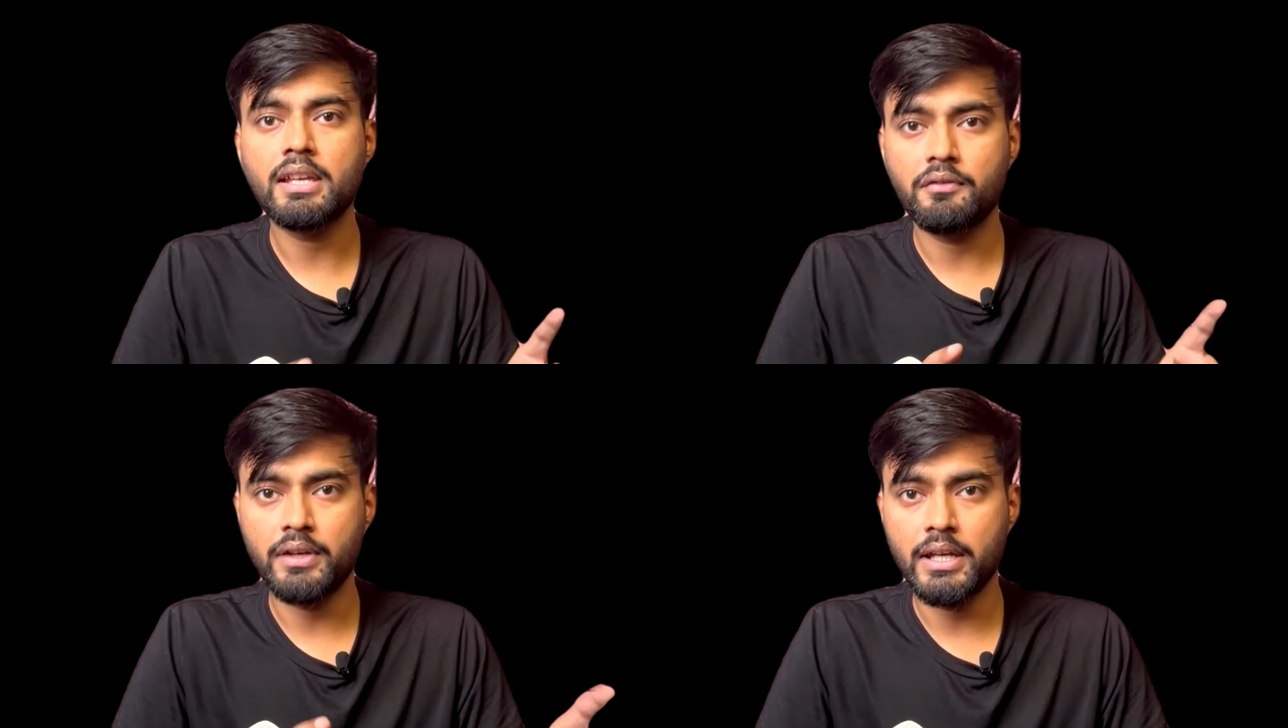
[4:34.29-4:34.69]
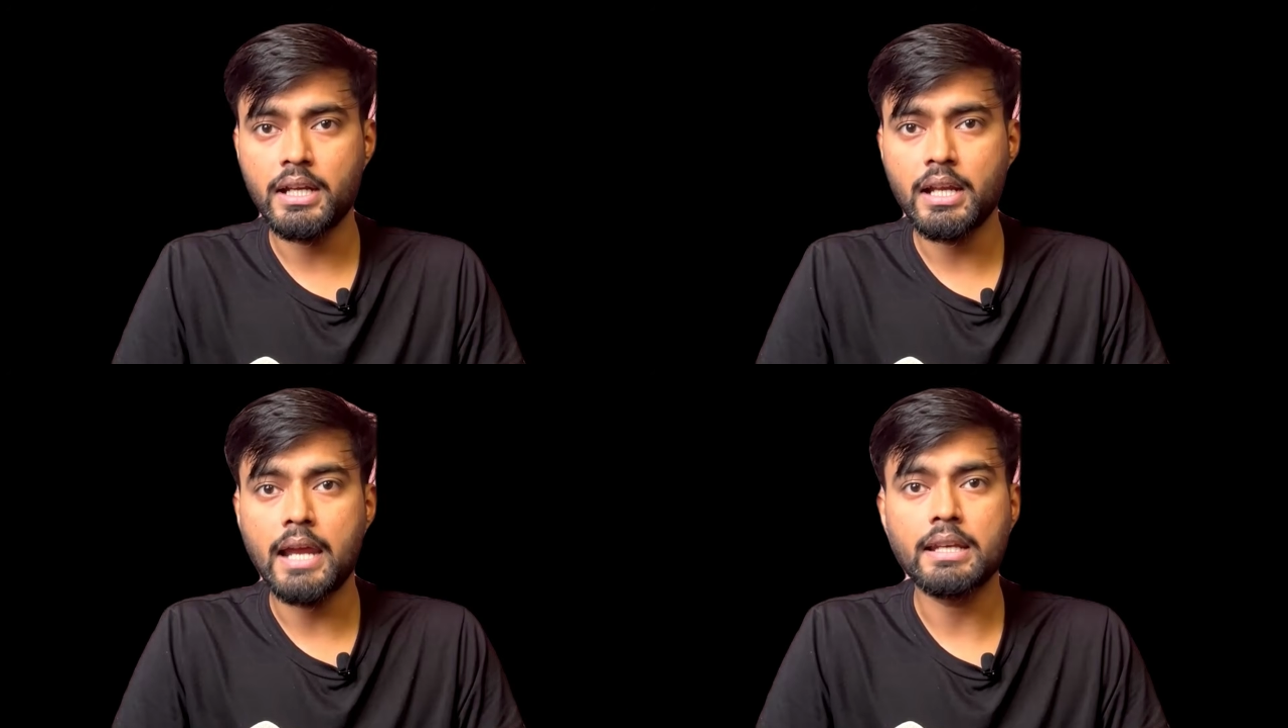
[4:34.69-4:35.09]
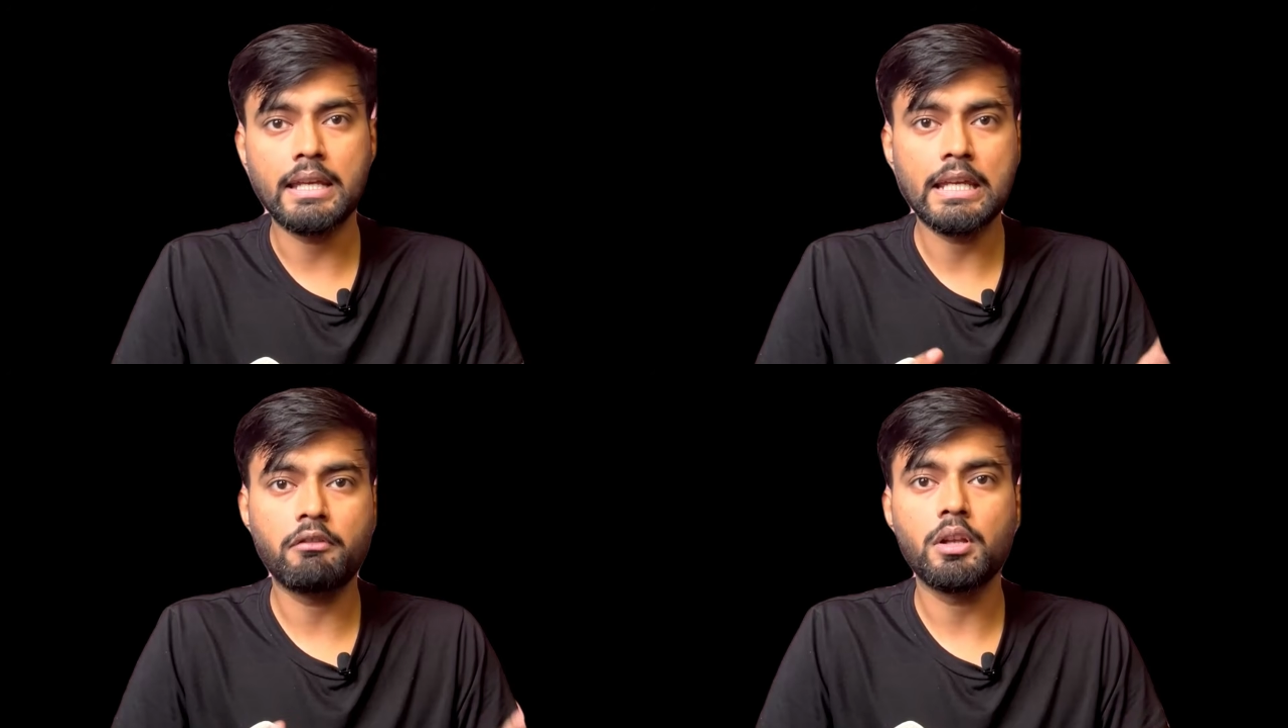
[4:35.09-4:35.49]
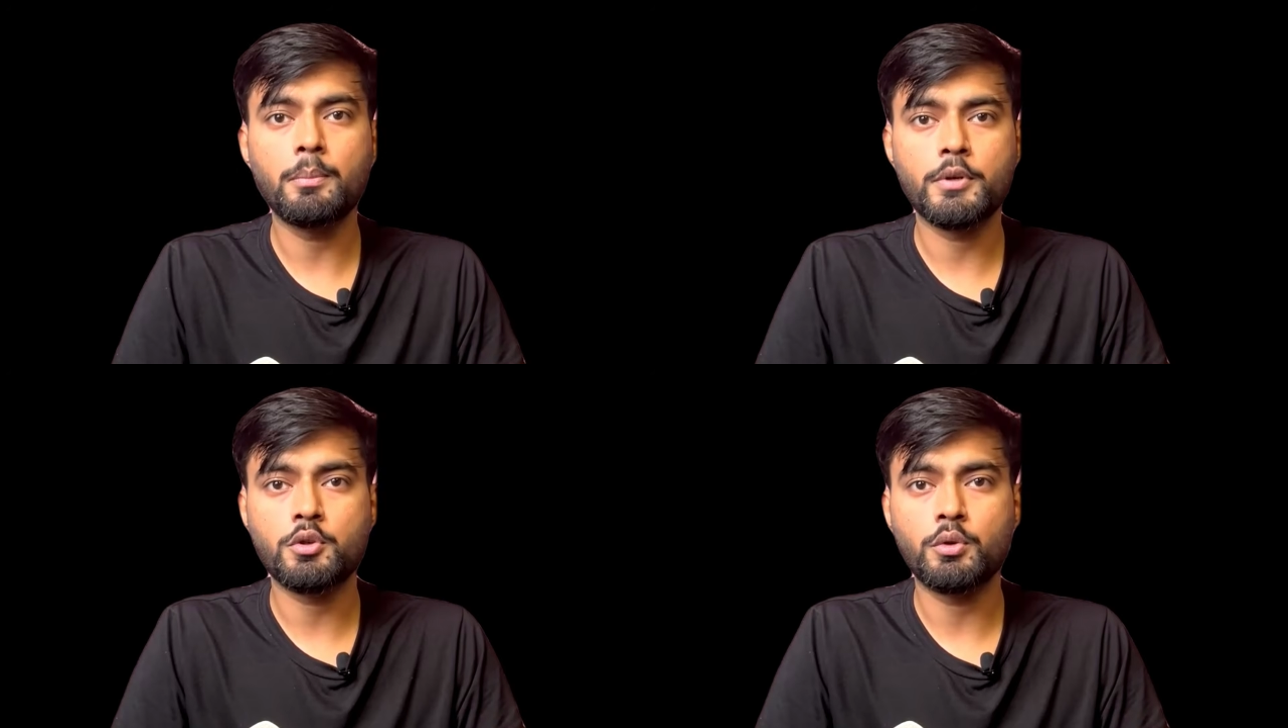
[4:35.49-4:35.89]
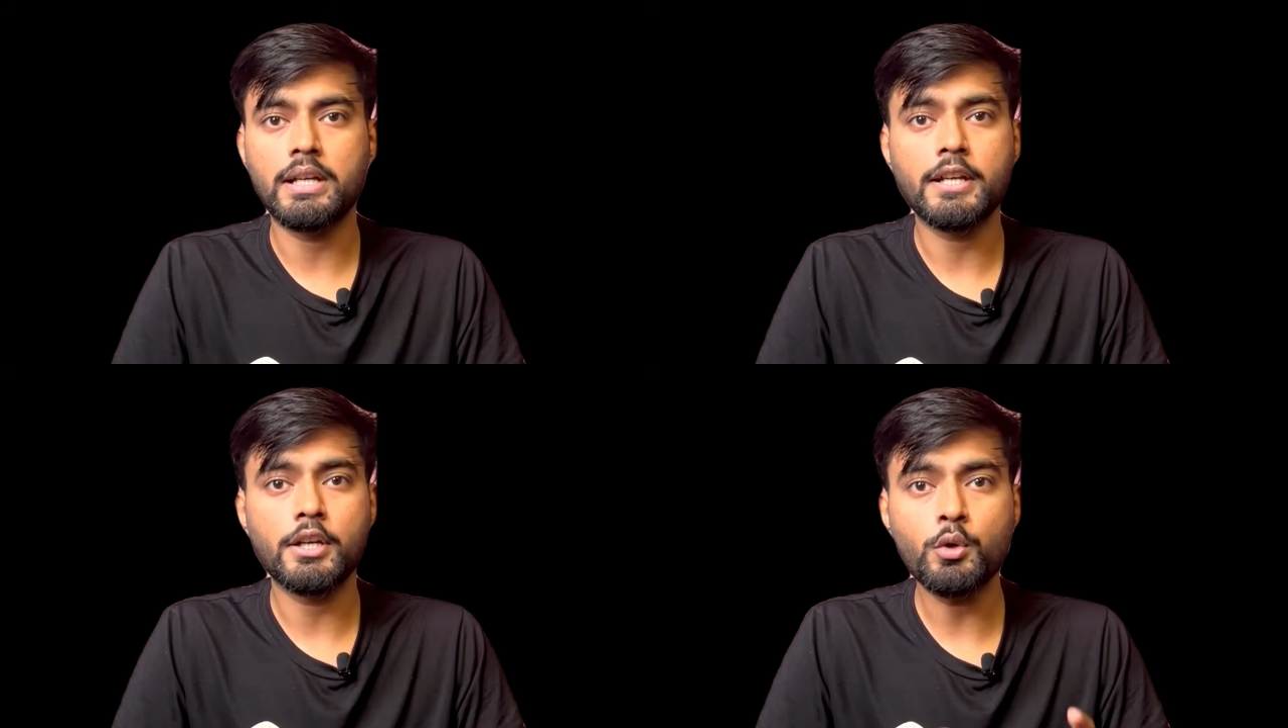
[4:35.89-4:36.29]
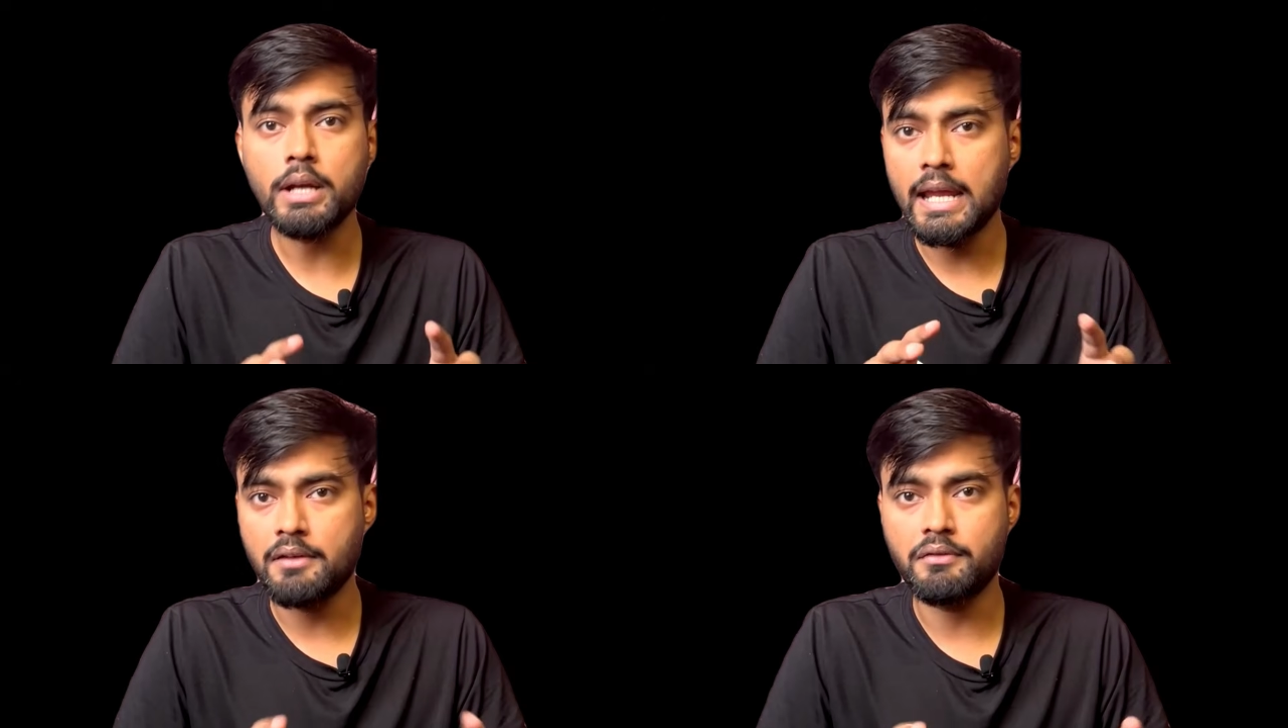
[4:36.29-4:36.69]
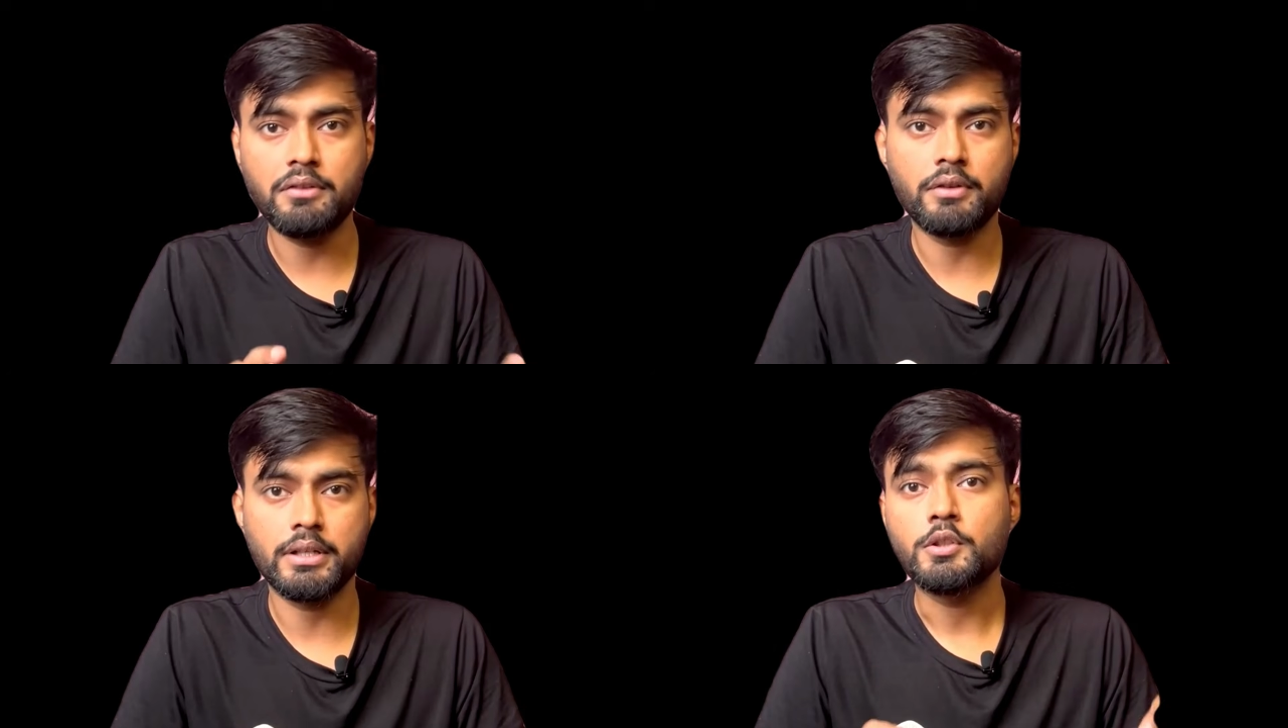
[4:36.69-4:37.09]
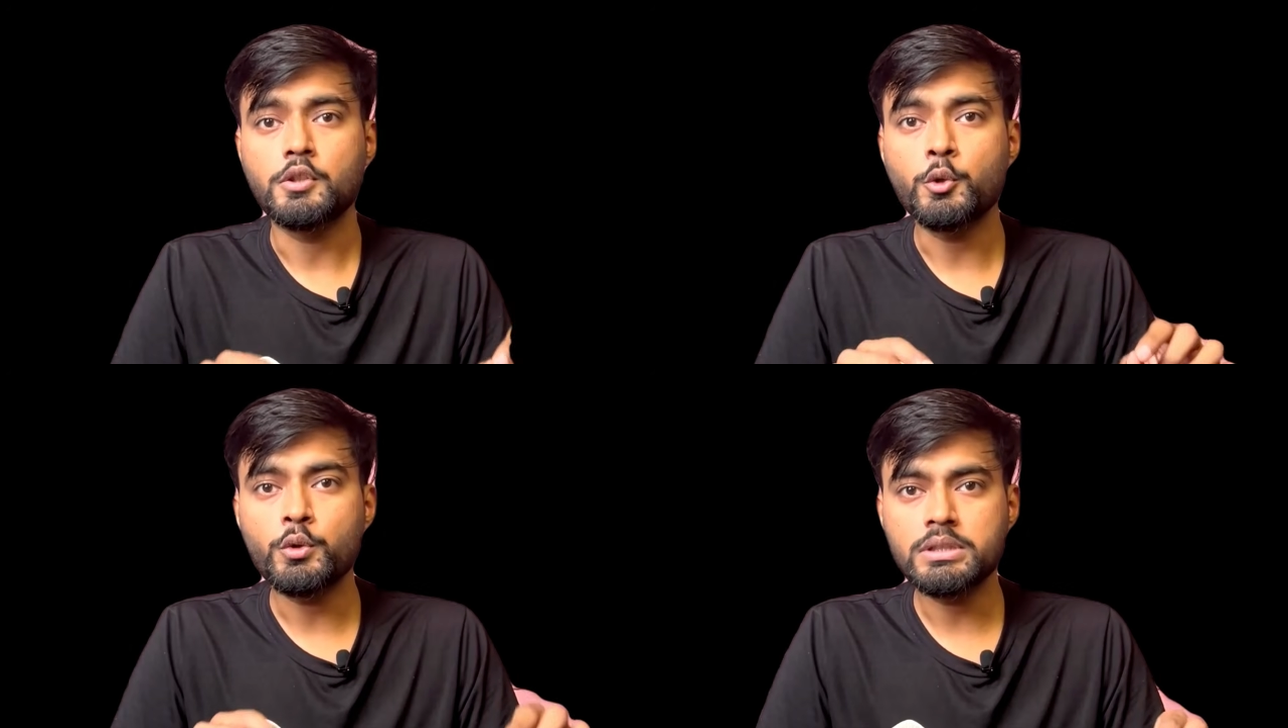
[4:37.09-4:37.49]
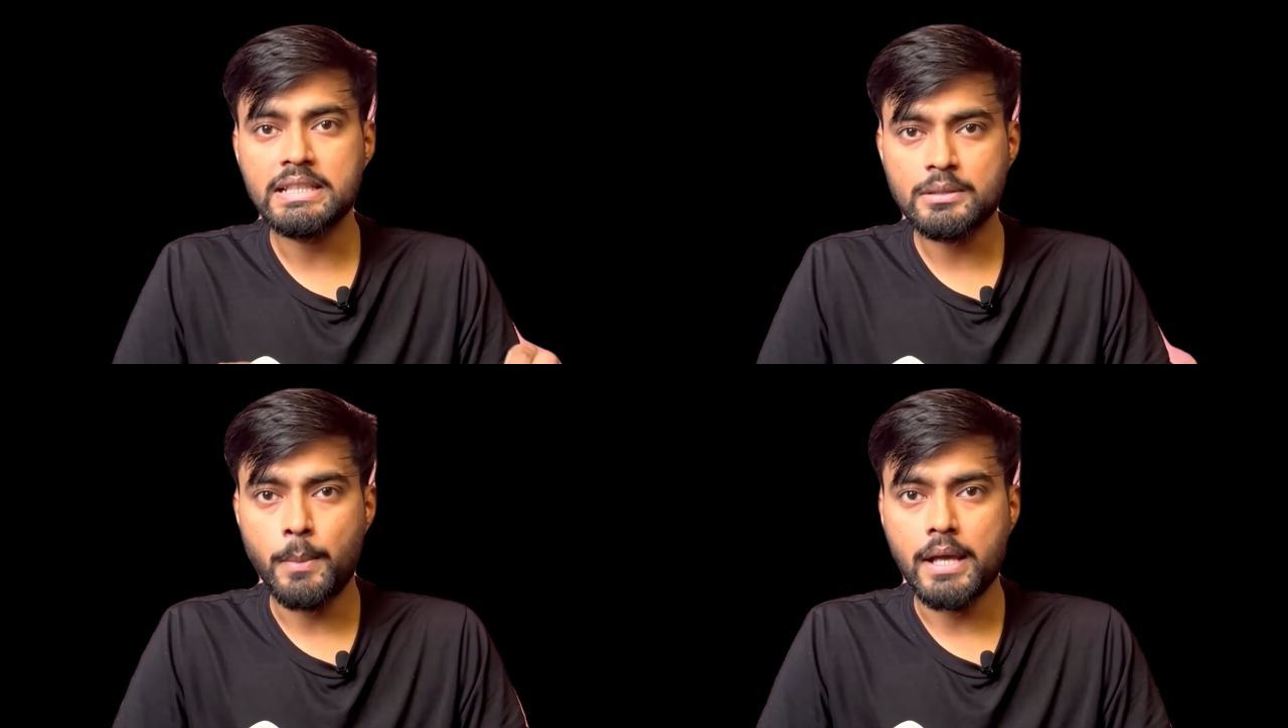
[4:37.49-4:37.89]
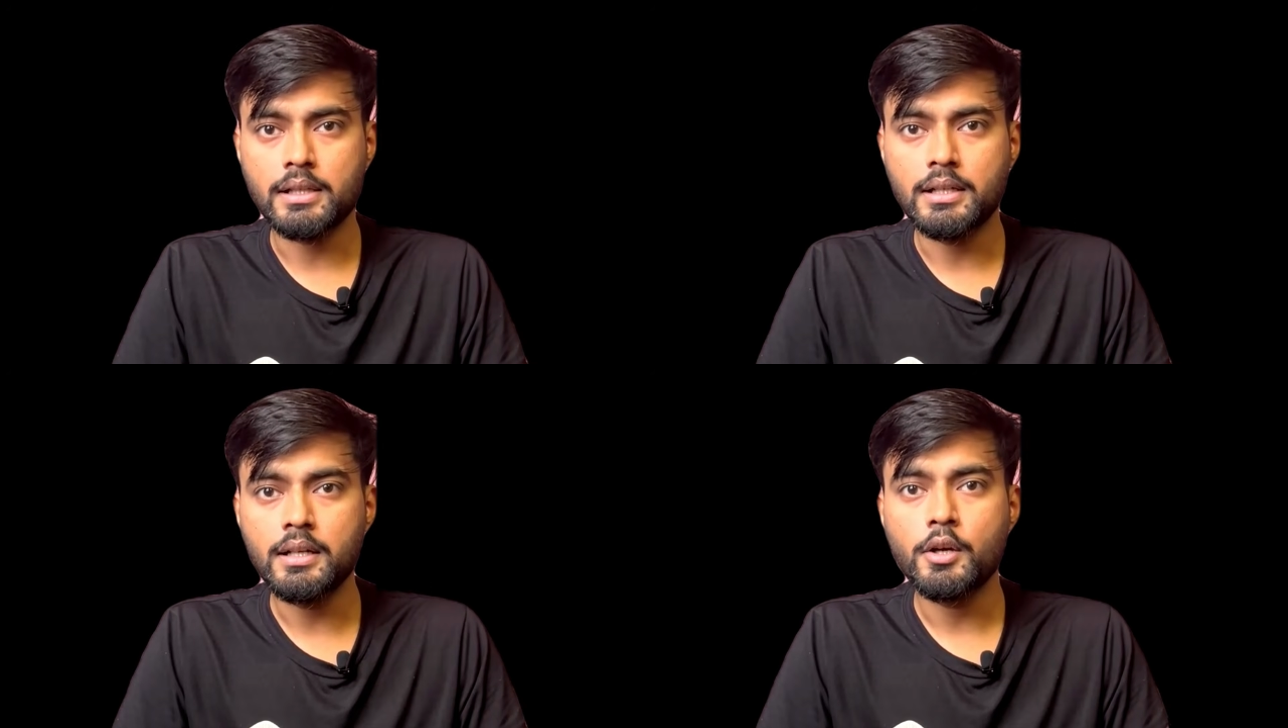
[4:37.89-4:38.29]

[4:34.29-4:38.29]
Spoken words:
fair and equal opportunity to everyone. Use this method